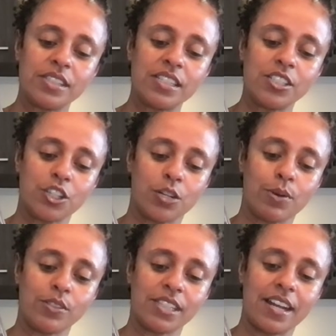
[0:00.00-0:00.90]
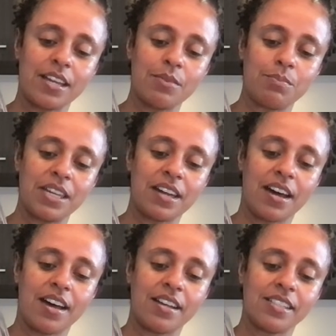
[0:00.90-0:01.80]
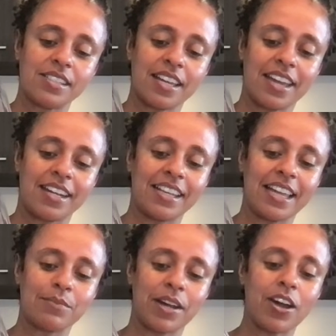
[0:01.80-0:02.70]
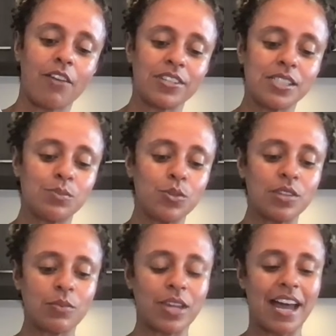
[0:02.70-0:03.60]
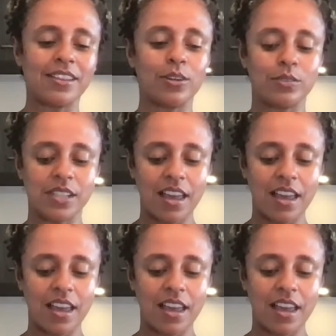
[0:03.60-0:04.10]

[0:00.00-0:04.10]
turbo setting because again, I like my coffee smooth, and we had those